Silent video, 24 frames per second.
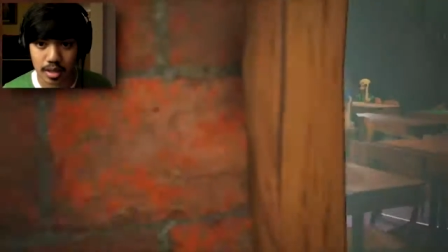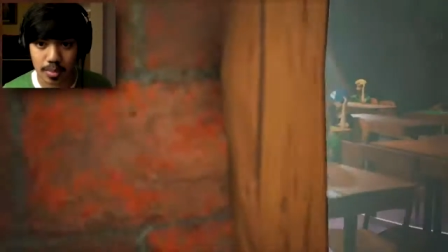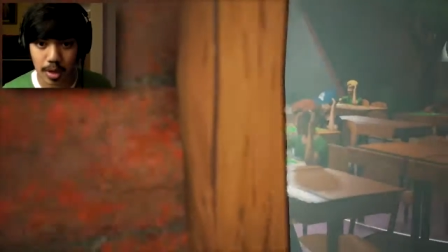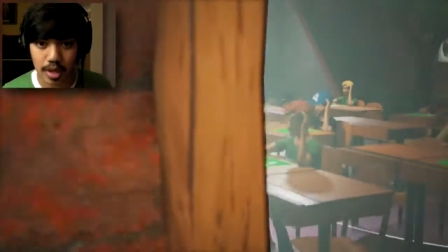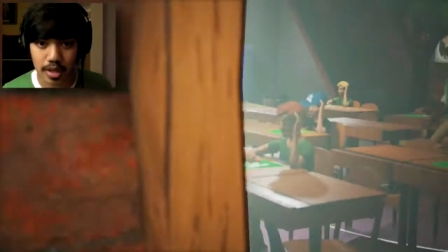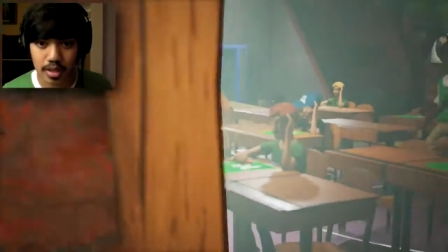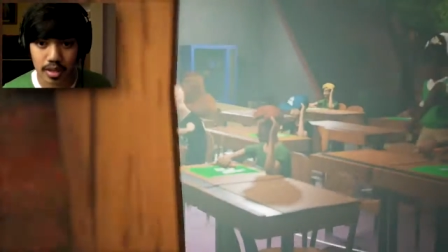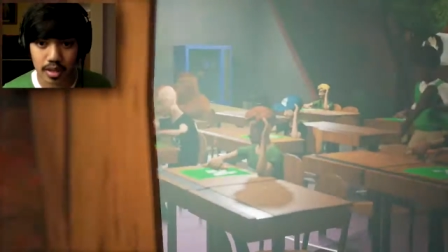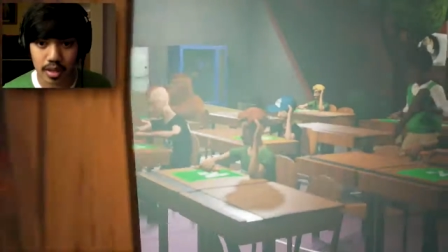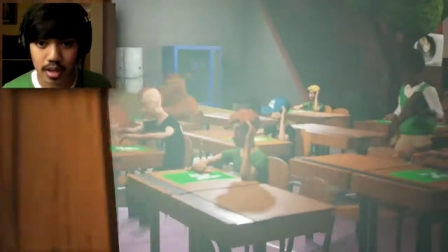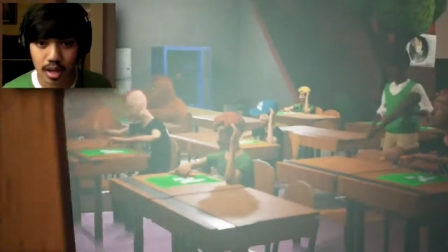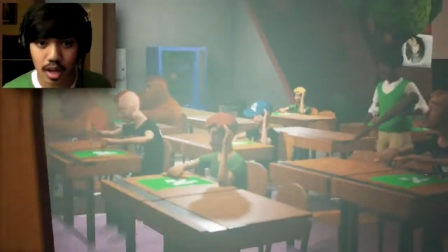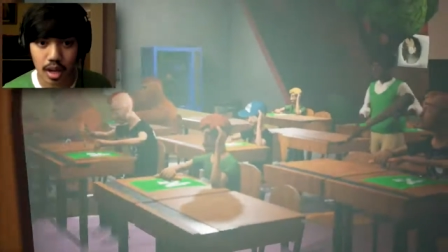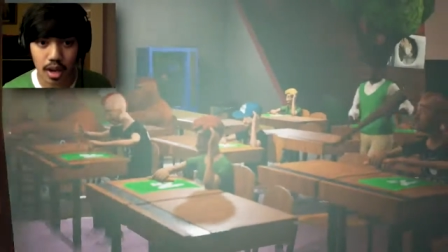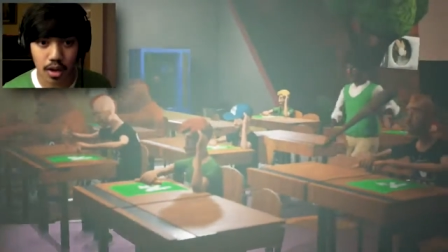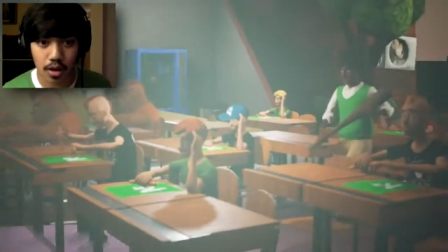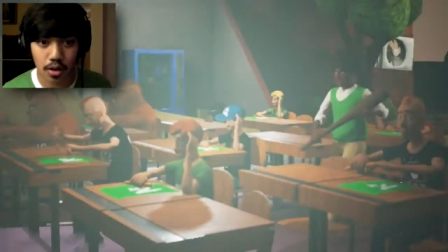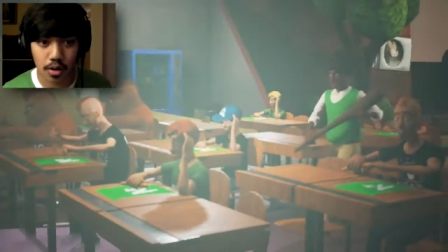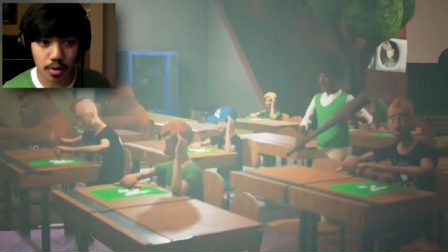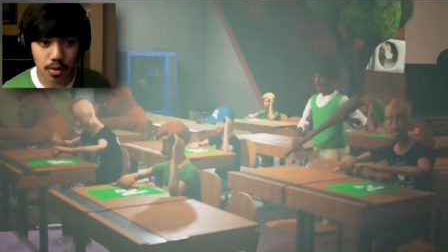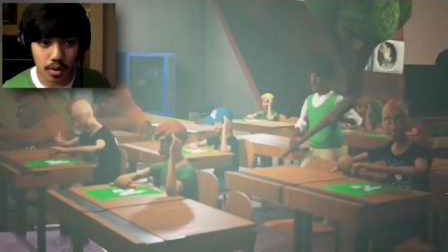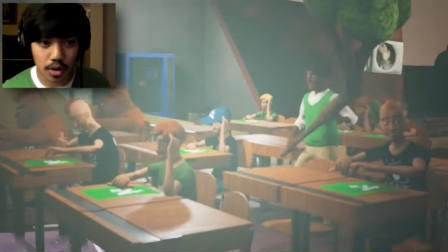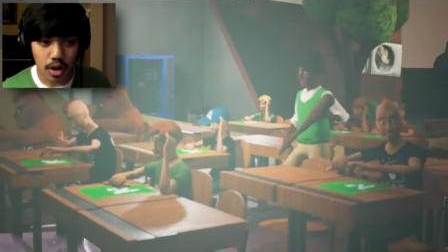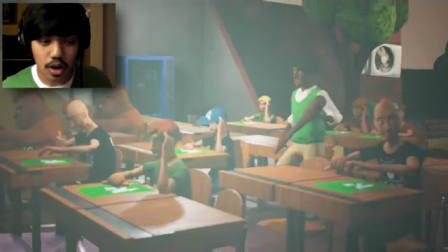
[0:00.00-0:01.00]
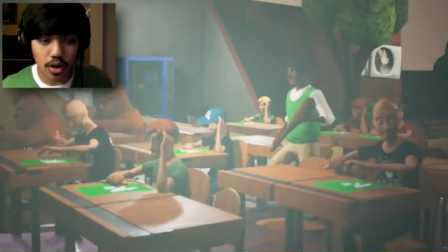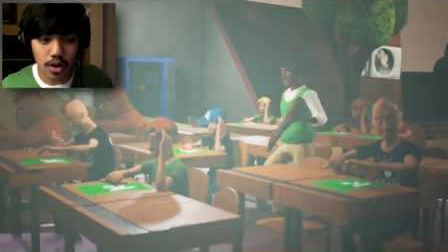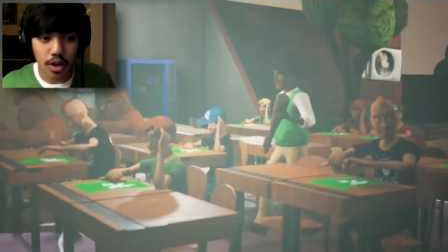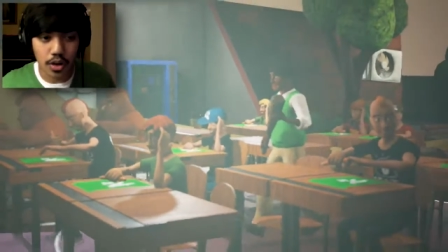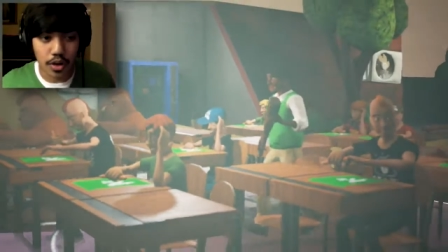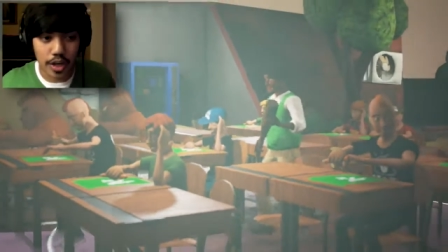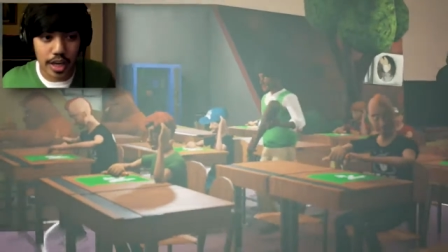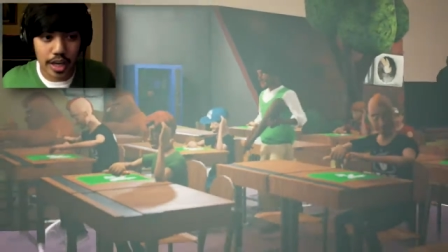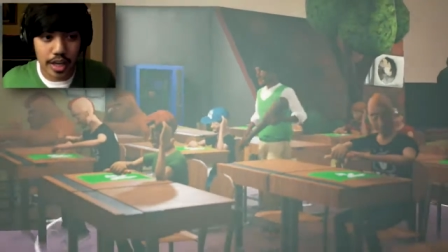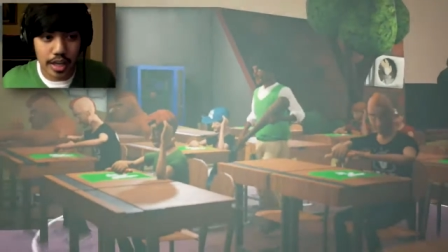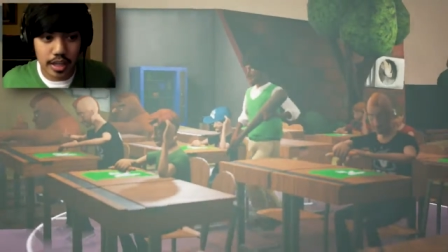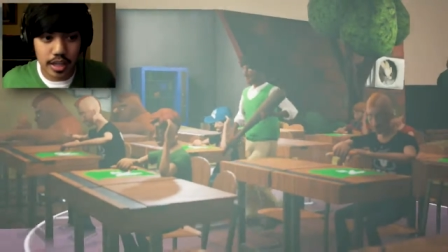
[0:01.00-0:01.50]
come on. Oh,
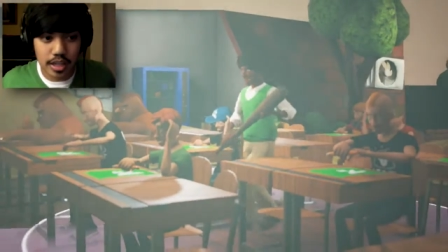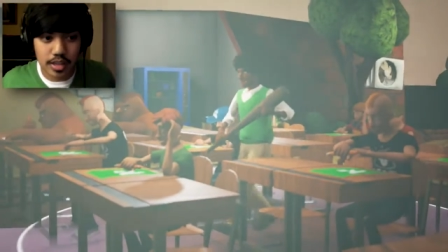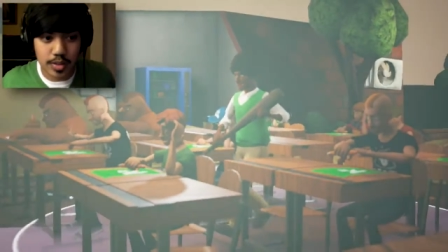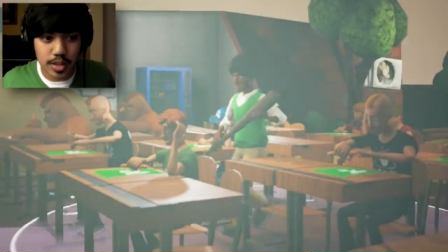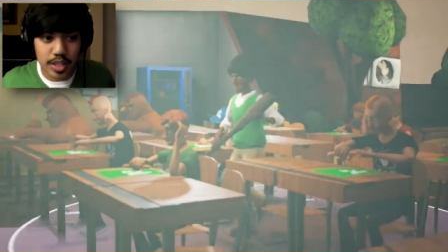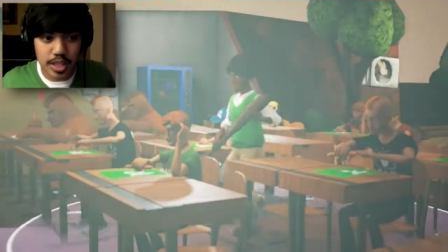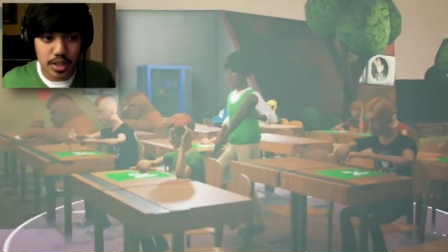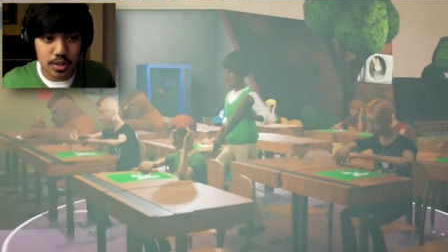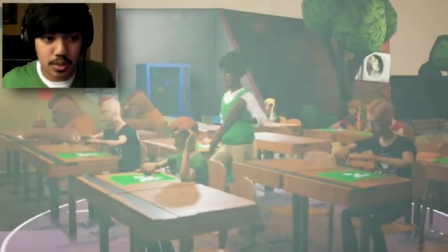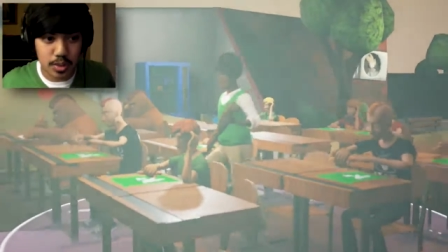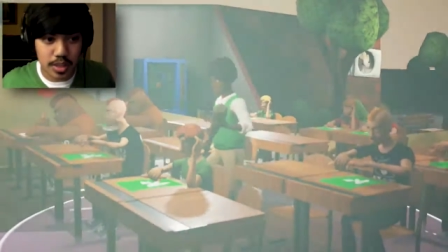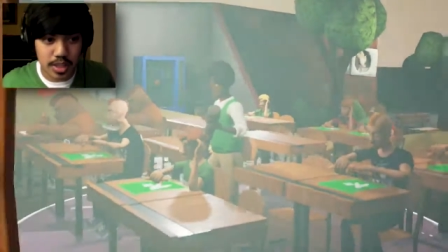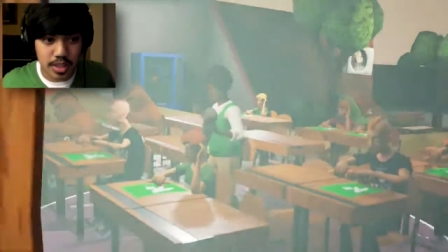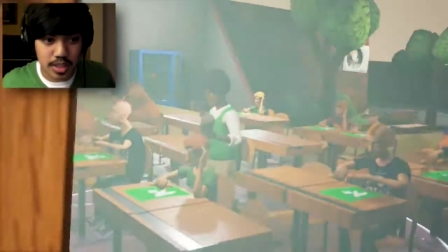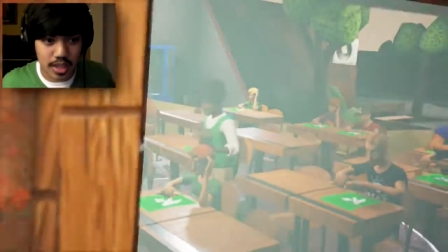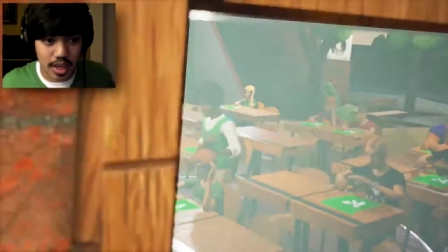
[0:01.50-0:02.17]
okay. We didn't do it in